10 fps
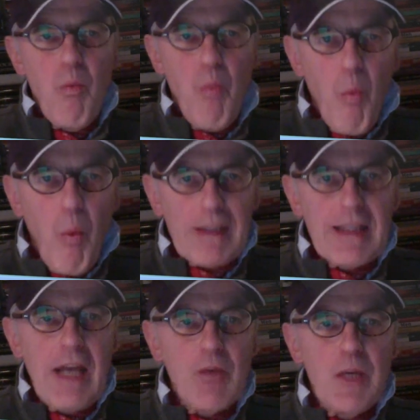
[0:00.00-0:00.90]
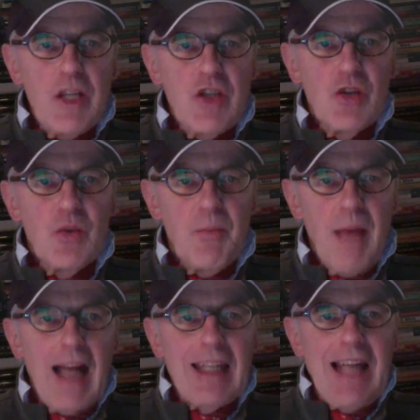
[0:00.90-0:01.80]
What can we do?
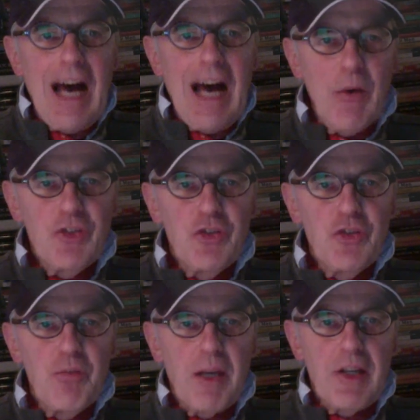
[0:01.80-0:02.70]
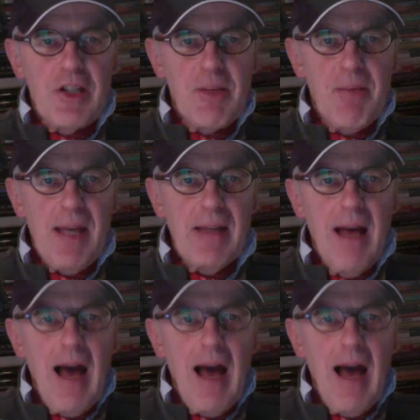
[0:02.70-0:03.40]
Allow us to participate,